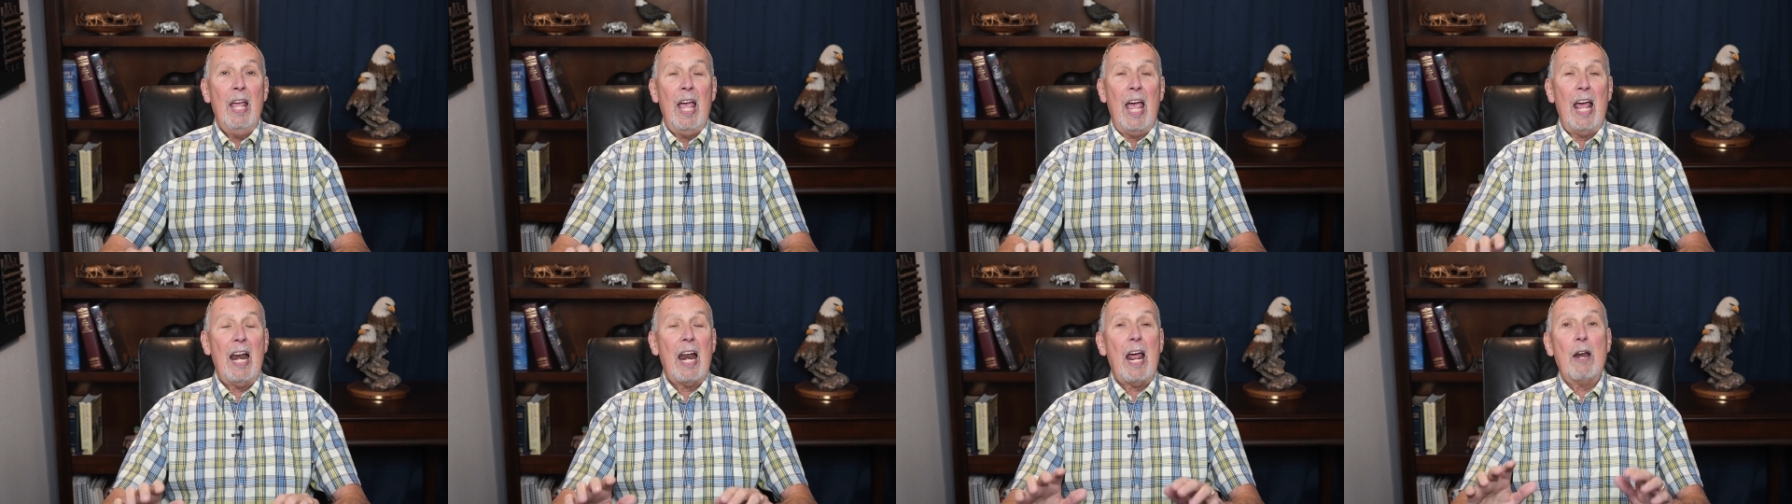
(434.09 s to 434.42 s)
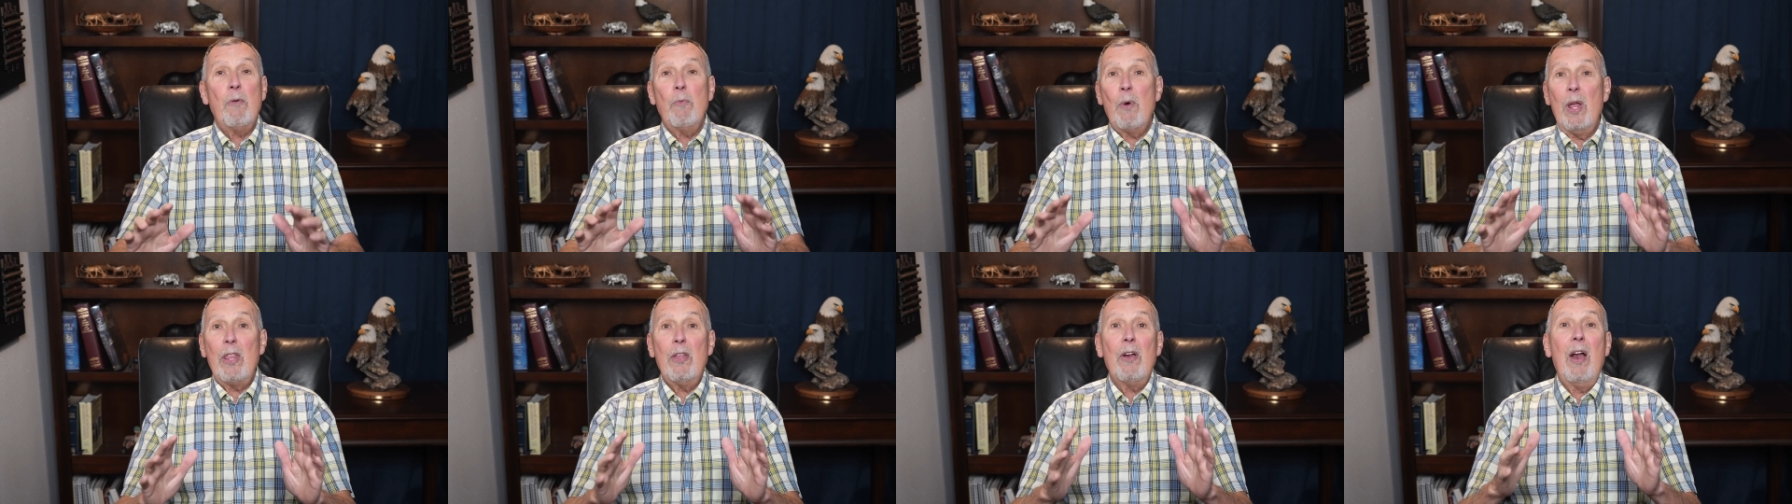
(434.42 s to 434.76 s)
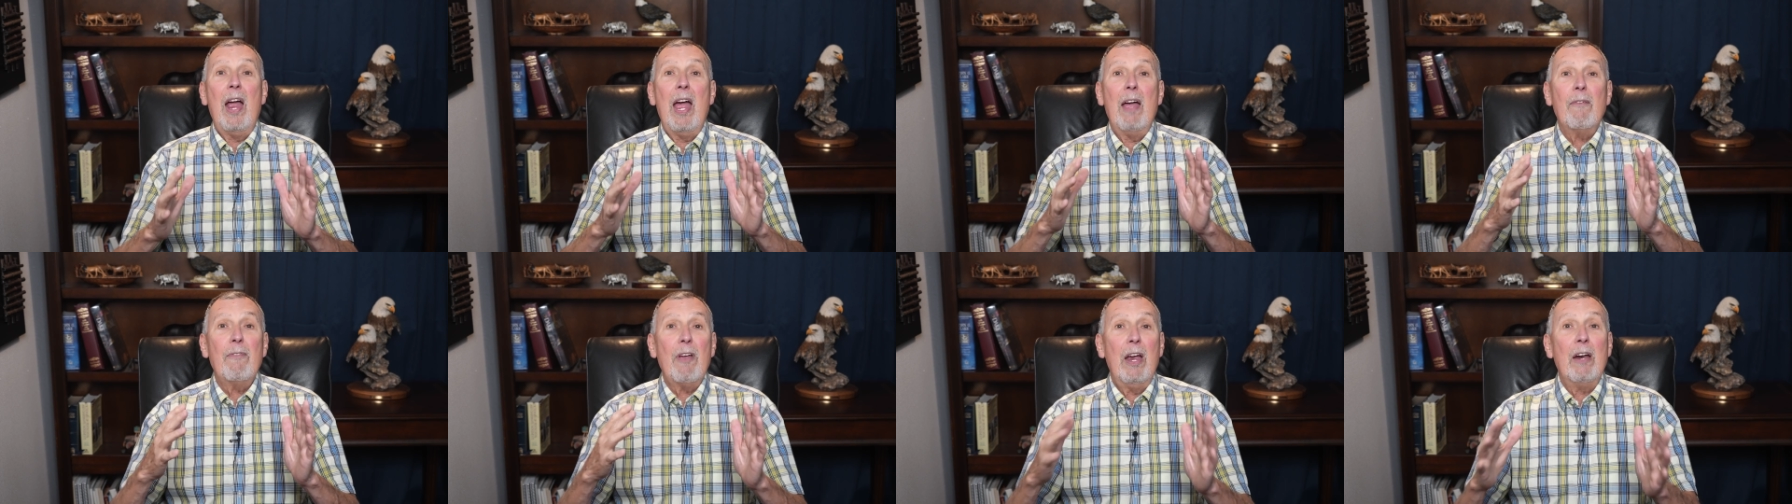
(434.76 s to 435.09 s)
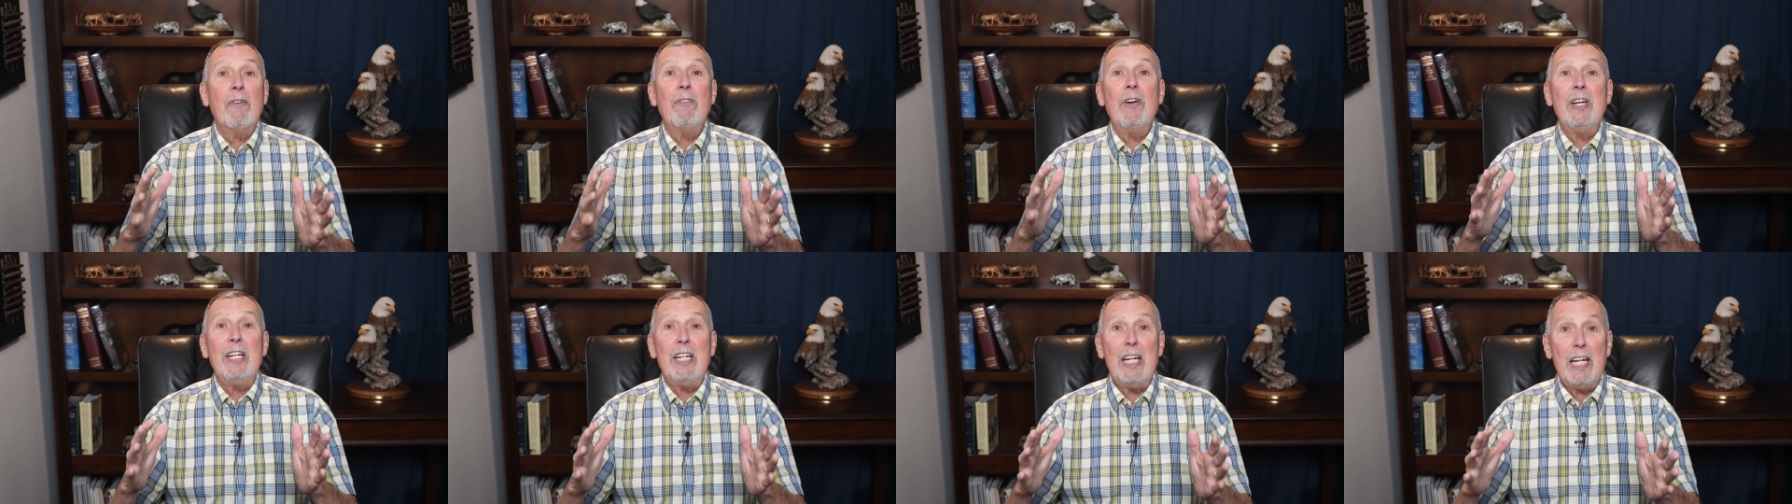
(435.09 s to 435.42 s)
and I'd rather have
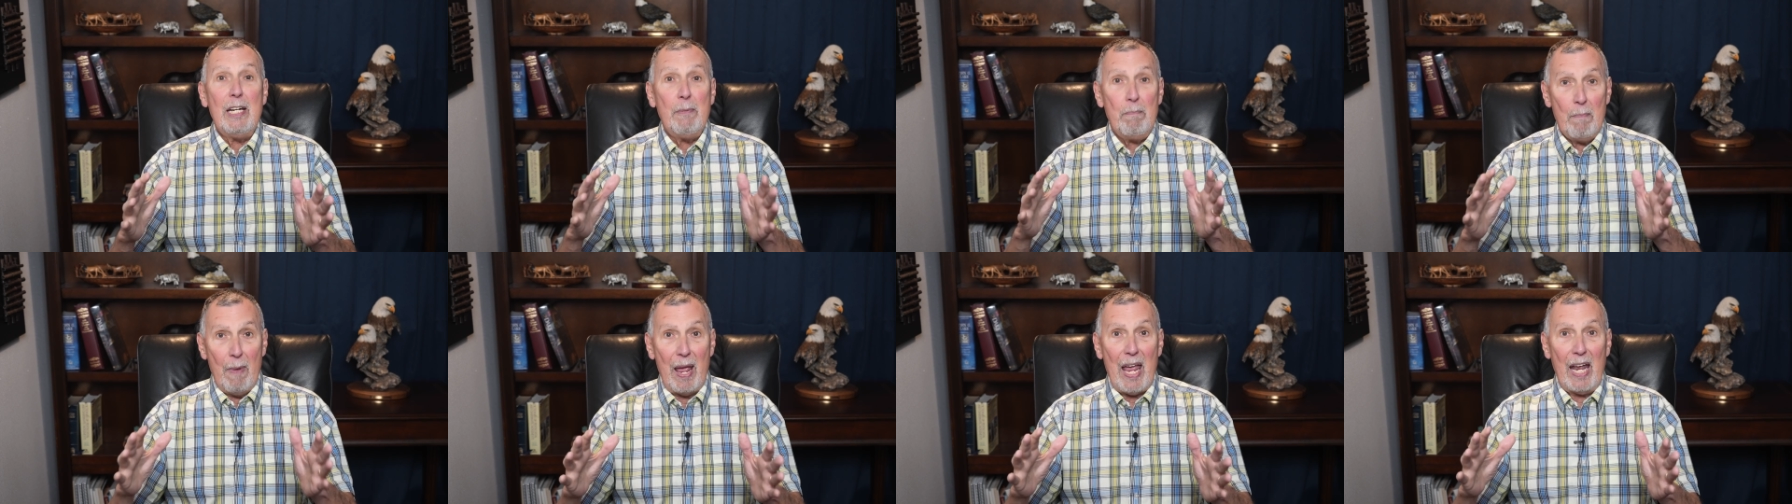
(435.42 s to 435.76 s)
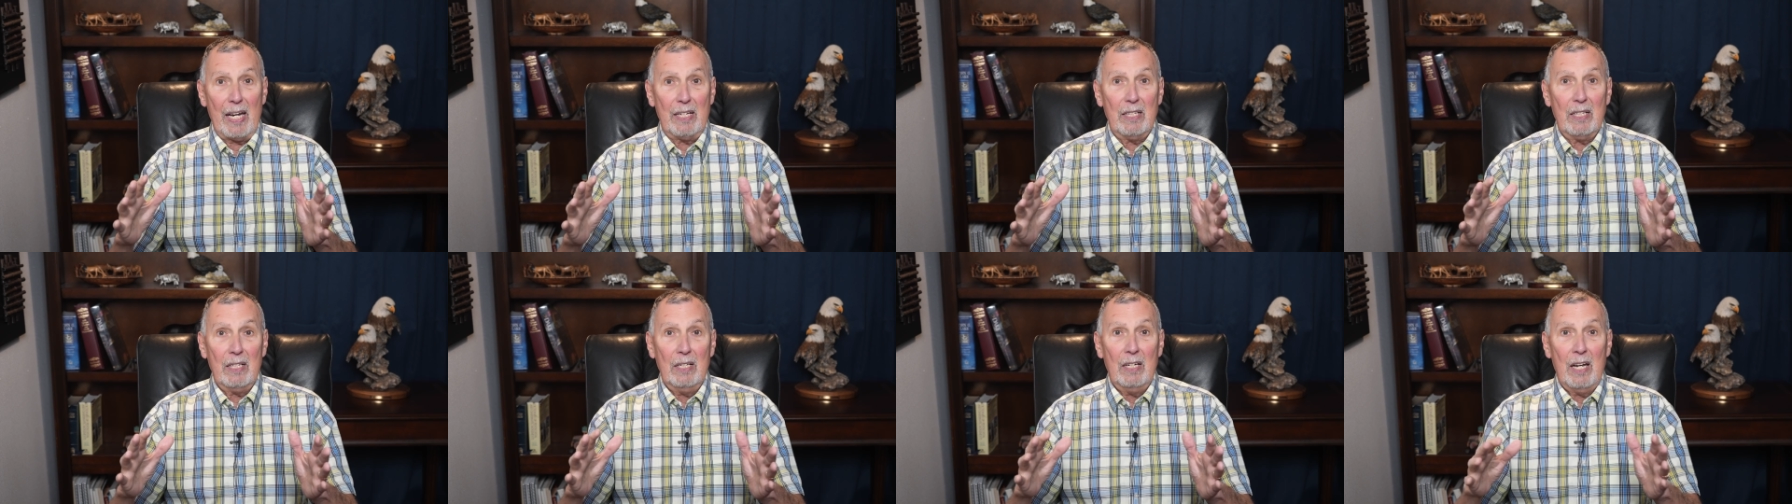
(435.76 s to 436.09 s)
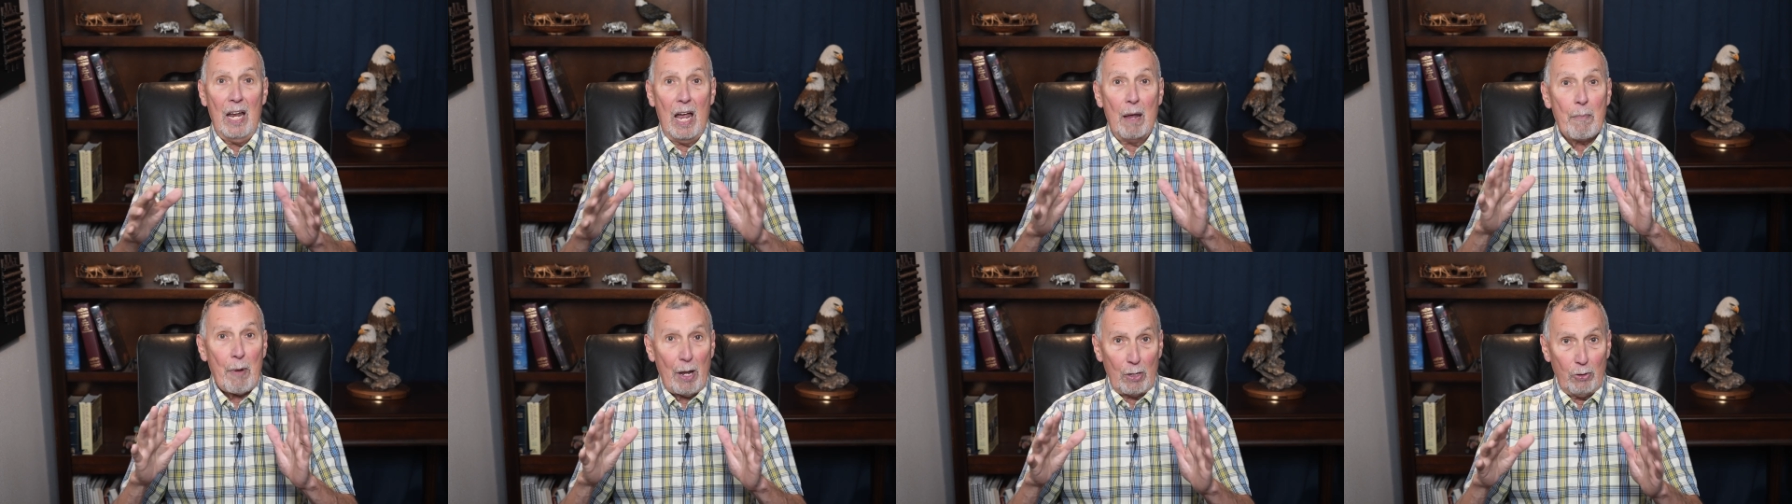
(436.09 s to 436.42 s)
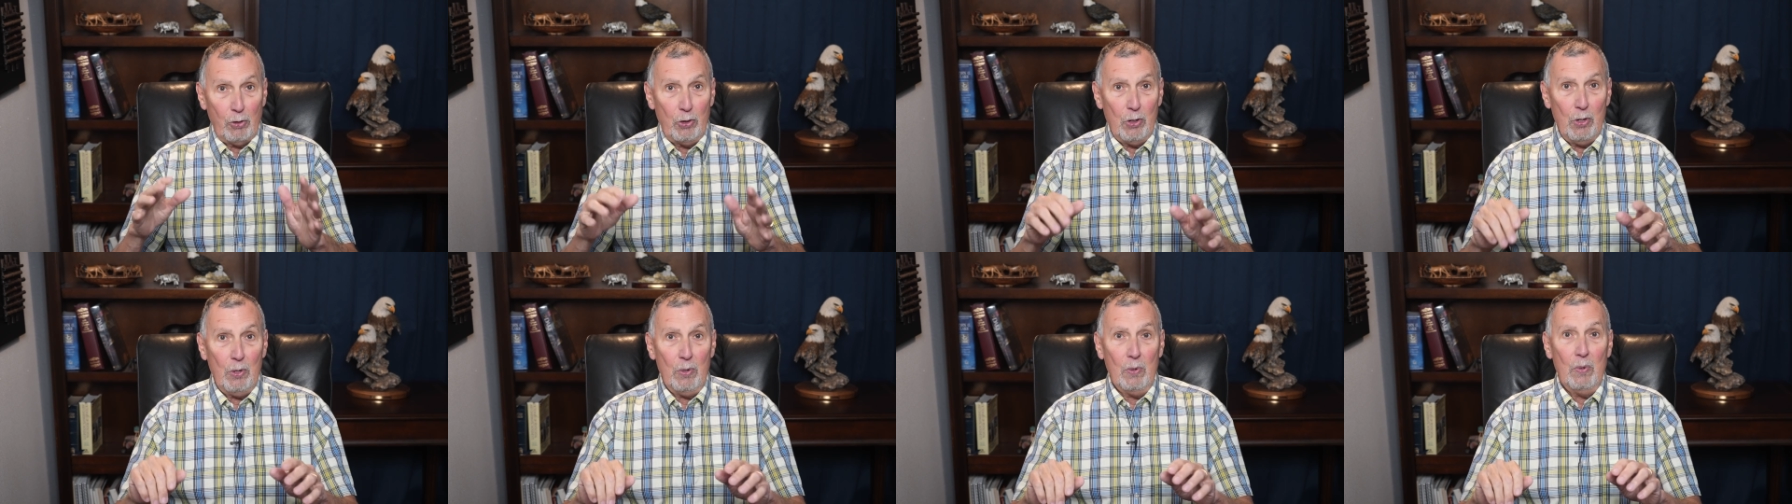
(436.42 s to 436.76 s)
every need met. How
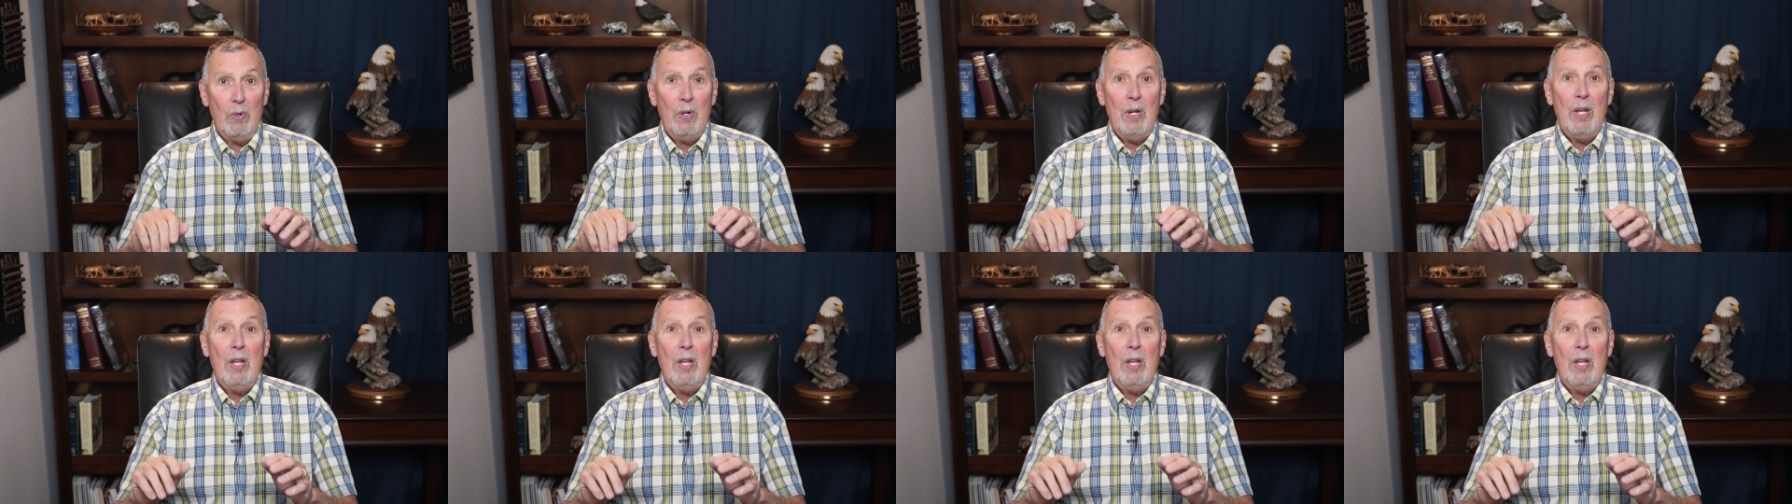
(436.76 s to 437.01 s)
about you?